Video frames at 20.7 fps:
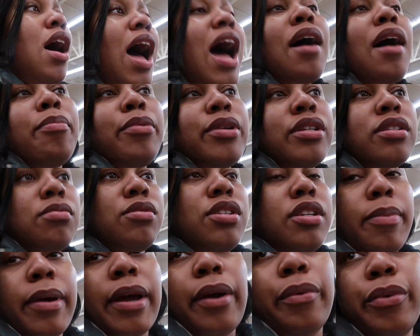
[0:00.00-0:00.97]
I bring some
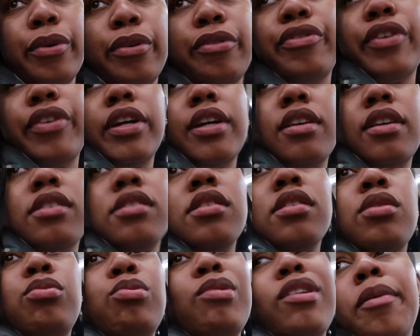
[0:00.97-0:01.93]
shit back real fast.
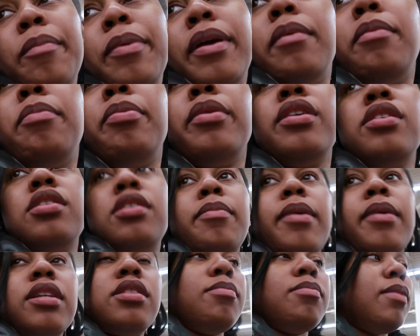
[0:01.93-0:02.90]
You ain't gonna be able to bring shit
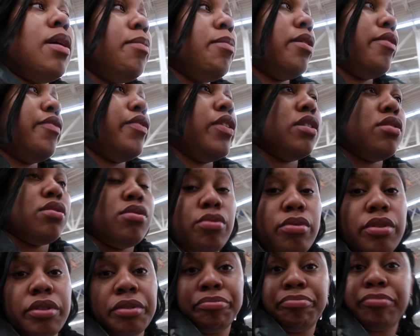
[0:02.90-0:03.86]
back to my motherfucking
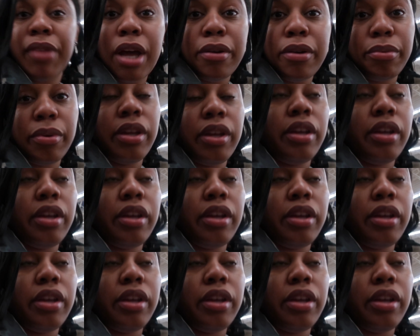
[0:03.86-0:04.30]
store. I don't